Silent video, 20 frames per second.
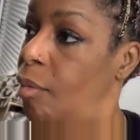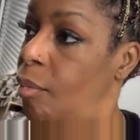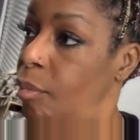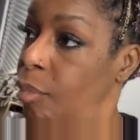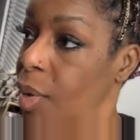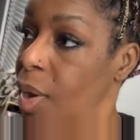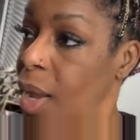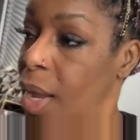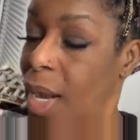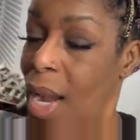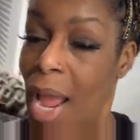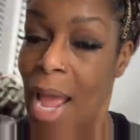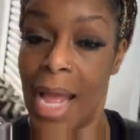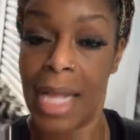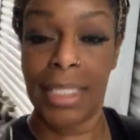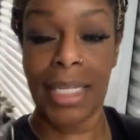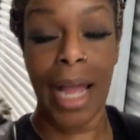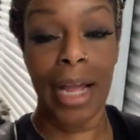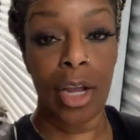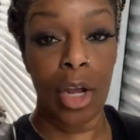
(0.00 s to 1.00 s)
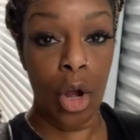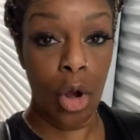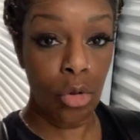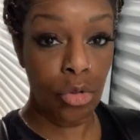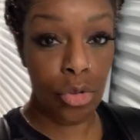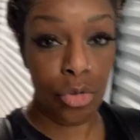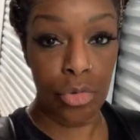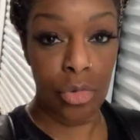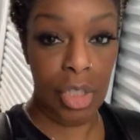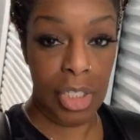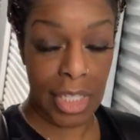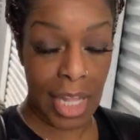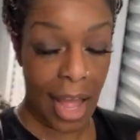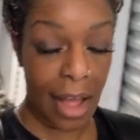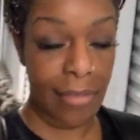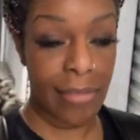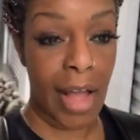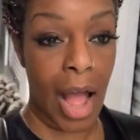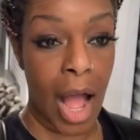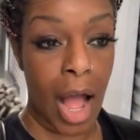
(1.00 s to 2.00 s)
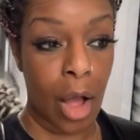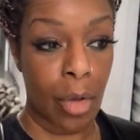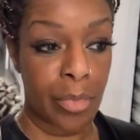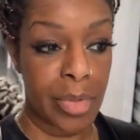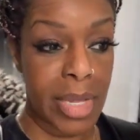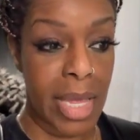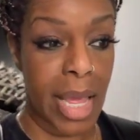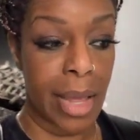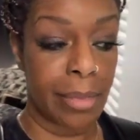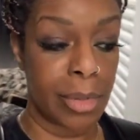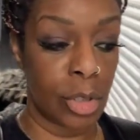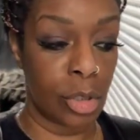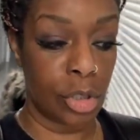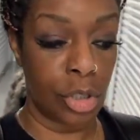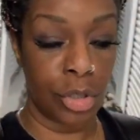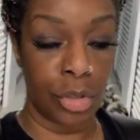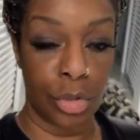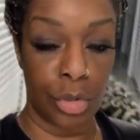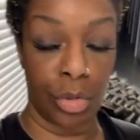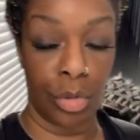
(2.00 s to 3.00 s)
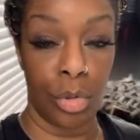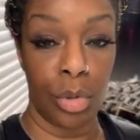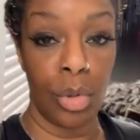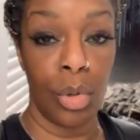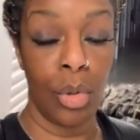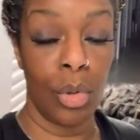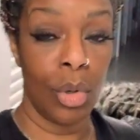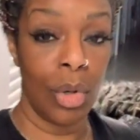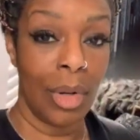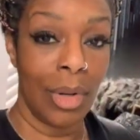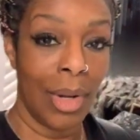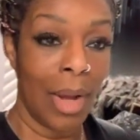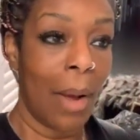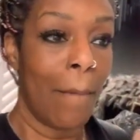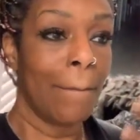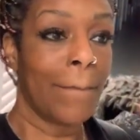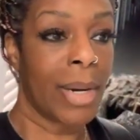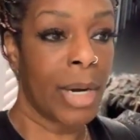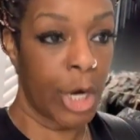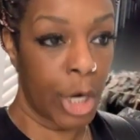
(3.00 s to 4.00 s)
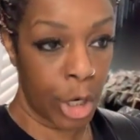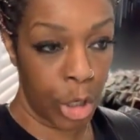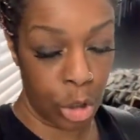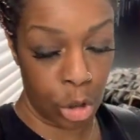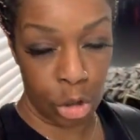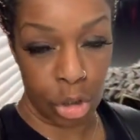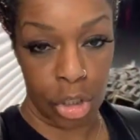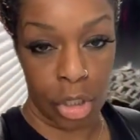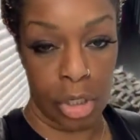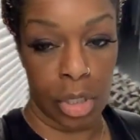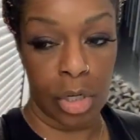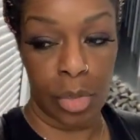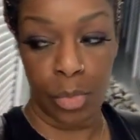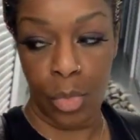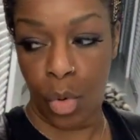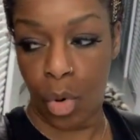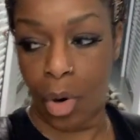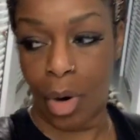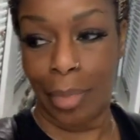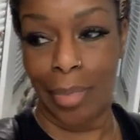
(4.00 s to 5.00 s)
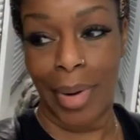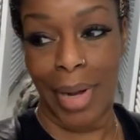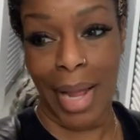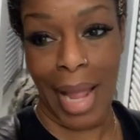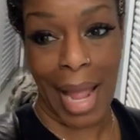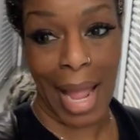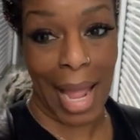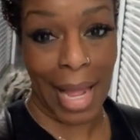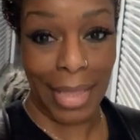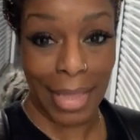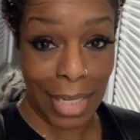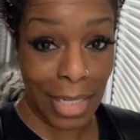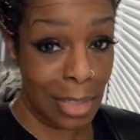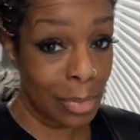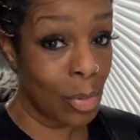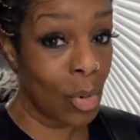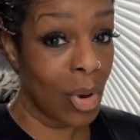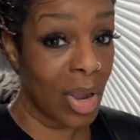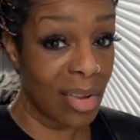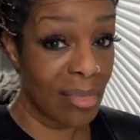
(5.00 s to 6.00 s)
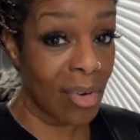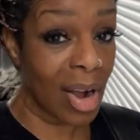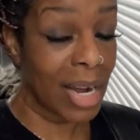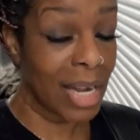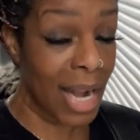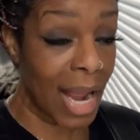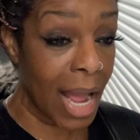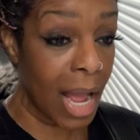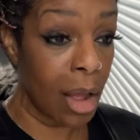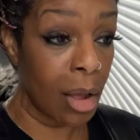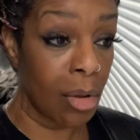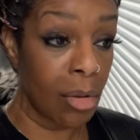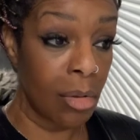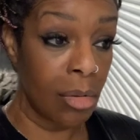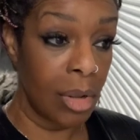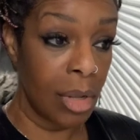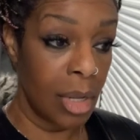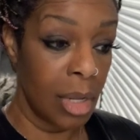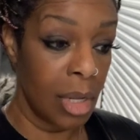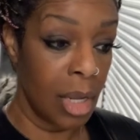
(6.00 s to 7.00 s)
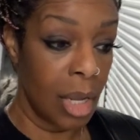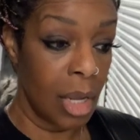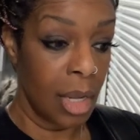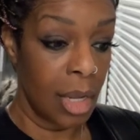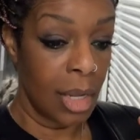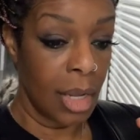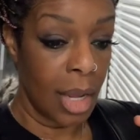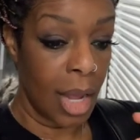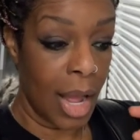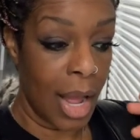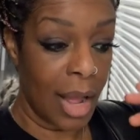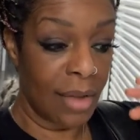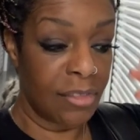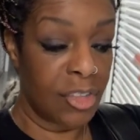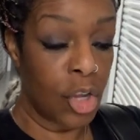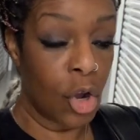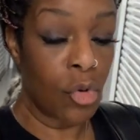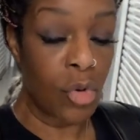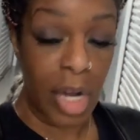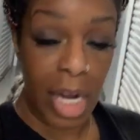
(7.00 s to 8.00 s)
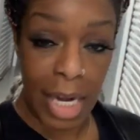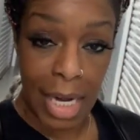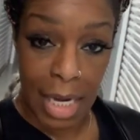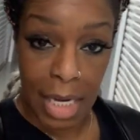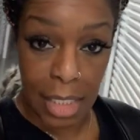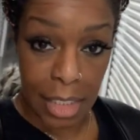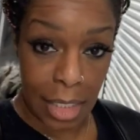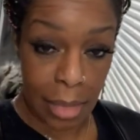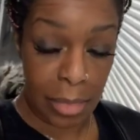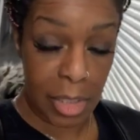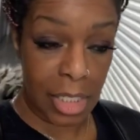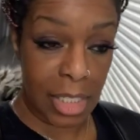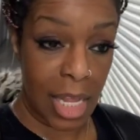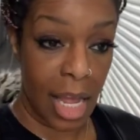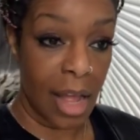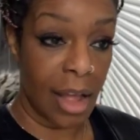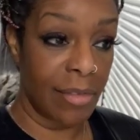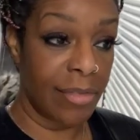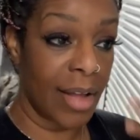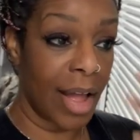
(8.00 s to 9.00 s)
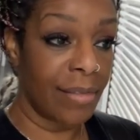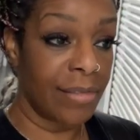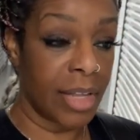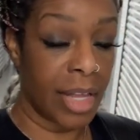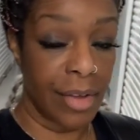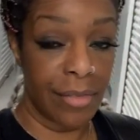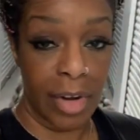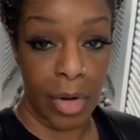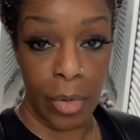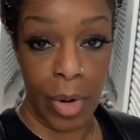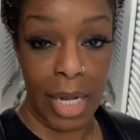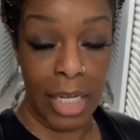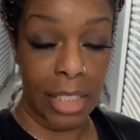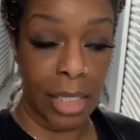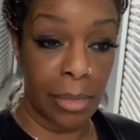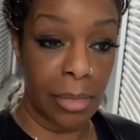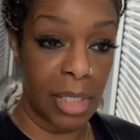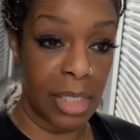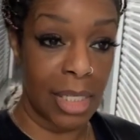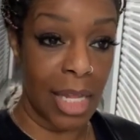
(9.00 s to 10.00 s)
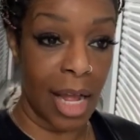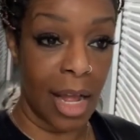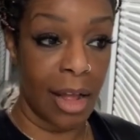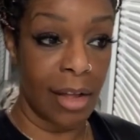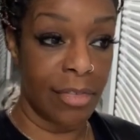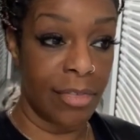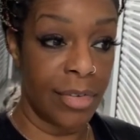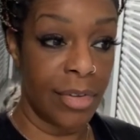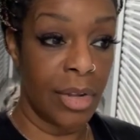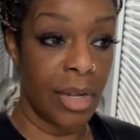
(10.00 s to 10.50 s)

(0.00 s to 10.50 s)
But as I go through stuff, I'll be able to purge a little more. But at this point right now, I've donated some stuff. I've given away some stuff.